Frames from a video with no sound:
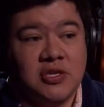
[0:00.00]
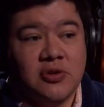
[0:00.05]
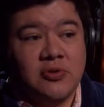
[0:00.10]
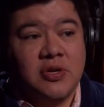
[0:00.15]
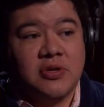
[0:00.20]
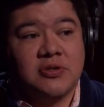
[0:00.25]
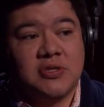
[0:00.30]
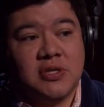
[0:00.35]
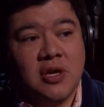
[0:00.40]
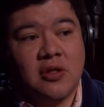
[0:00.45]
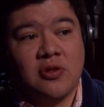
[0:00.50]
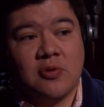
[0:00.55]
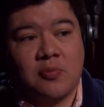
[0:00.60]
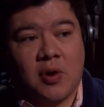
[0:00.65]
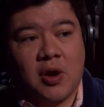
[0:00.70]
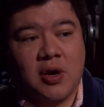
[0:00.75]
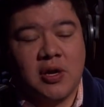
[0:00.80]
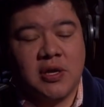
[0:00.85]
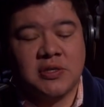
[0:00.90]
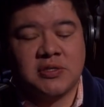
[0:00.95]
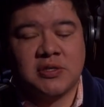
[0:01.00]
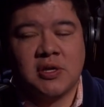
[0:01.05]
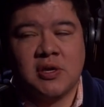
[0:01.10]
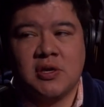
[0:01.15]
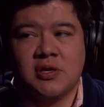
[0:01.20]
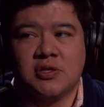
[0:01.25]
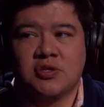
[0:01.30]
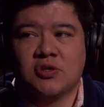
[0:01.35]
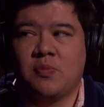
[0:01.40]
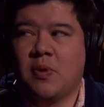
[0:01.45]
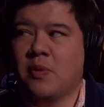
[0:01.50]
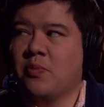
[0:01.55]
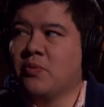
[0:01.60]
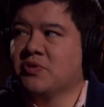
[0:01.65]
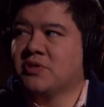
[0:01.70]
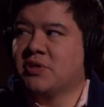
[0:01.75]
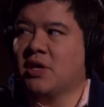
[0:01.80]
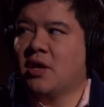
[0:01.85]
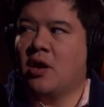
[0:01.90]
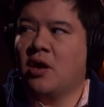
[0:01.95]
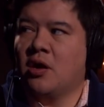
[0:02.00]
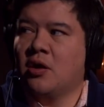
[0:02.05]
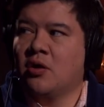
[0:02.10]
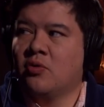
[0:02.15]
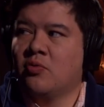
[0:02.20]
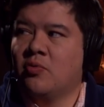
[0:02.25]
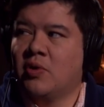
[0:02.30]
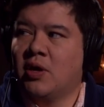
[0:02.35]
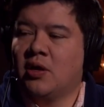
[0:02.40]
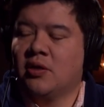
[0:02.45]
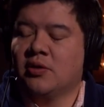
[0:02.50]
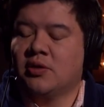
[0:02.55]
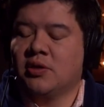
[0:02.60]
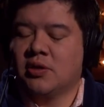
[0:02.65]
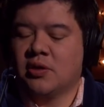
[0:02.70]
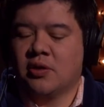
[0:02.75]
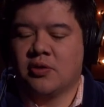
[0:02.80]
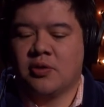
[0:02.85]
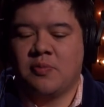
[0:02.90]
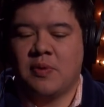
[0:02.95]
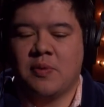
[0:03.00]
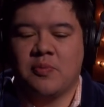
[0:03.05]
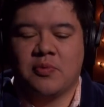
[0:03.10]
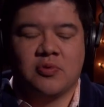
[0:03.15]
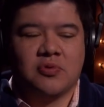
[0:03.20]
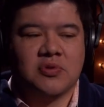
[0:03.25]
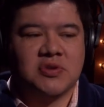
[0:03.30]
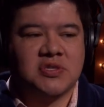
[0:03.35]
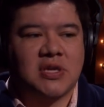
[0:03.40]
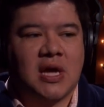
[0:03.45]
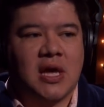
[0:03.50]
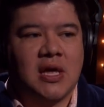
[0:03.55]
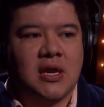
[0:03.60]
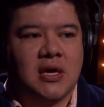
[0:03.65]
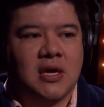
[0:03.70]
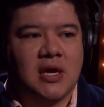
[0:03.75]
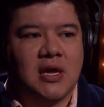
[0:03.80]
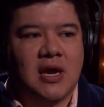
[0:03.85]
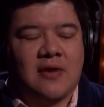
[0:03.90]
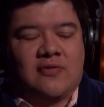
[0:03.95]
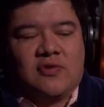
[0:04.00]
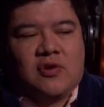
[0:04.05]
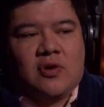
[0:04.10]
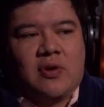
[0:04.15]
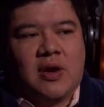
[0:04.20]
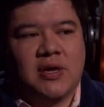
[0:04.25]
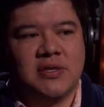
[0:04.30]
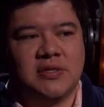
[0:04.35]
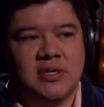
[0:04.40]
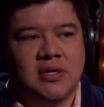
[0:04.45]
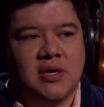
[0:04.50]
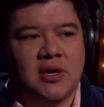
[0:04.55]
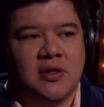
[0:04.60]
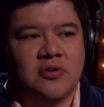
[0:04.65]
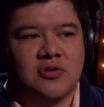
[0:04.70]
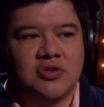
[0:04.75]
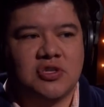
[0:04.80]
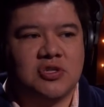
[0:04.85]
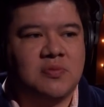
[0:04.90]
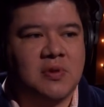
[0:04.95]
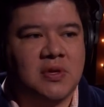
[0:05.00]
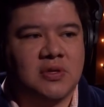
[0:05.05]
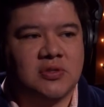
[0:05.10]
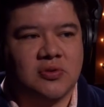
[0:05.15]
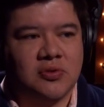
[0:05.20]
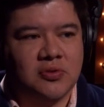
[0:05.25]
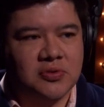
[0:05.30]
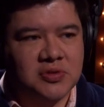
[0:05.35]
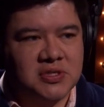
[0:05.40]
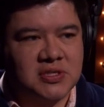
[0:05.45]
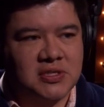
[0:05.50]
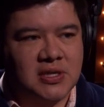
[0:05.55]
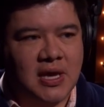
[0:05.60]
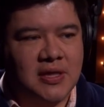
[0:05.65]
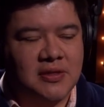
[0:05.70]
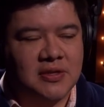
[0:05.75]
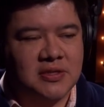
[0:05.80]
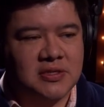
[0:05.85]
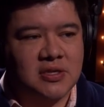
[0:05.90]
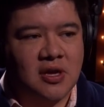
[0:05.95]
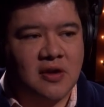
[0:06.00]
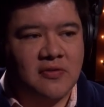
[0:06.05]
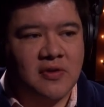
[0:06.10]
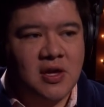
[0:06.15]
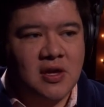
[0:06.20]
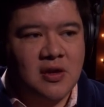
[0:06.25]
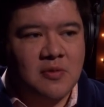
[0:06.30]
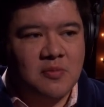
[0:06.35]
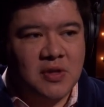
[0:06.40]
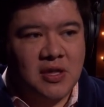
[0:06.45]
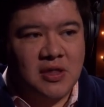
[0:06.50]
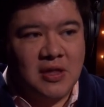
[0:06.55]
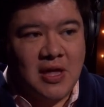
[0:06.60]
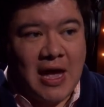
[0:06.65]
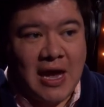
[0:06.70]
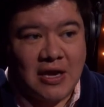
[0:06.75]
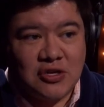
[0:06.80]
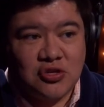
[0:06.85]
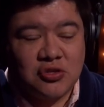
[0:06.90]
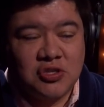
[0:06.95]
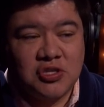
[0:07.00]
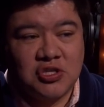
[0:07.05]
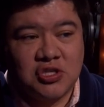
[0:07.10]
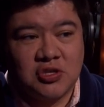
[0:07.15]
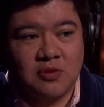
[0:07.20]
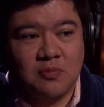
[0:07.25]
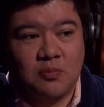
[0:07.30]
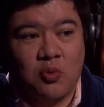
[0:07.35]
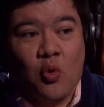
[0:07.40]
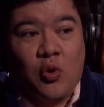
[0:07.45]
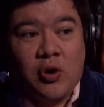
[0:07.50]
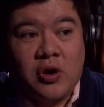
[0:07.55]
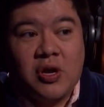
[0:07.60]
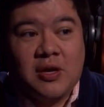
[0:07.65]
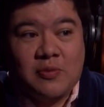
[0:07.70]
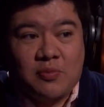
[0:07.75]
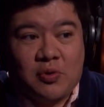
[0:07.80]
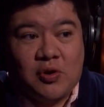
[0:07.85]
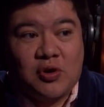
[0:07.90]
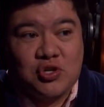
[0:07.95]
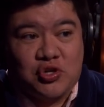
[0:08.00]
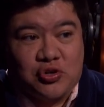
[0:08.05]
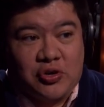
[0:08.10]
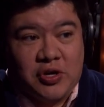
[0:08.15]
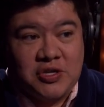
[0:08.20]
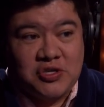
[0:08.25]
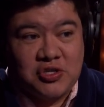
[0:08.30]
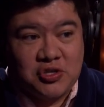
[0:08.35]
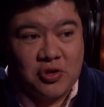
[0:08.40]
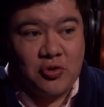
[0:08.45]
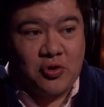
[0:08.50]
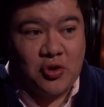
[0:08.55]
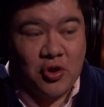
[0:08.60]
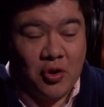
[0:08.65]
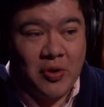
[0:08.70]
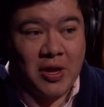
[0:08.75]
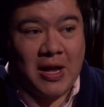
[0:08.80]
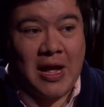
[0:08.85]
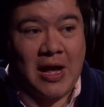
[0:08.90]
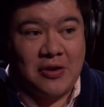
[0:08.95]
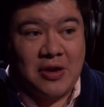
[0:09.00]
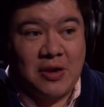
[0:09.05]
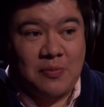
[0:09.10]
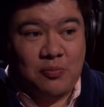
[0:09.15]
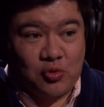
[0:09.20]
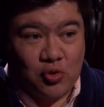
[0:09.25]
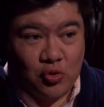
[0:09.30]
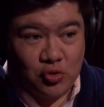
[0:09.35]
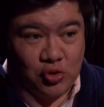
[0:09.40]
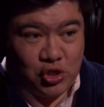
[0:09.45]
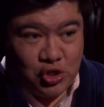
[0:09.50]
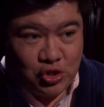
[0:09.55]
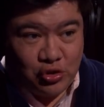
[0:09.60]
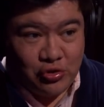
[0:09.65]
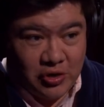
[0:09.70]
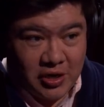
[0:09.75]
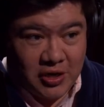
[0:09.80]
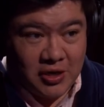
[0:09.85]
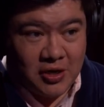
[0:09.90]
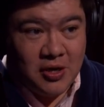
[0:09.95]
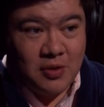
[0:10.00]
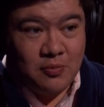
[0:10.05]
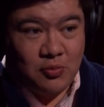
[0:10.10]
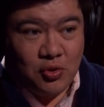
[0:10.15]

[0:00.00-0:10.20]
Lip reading: so here's the other part is, so people will say, oh, well, you know, the people who are signing it have no idea. They're just being told to sign this stuff. But actually suborning perjury, so going out and procuring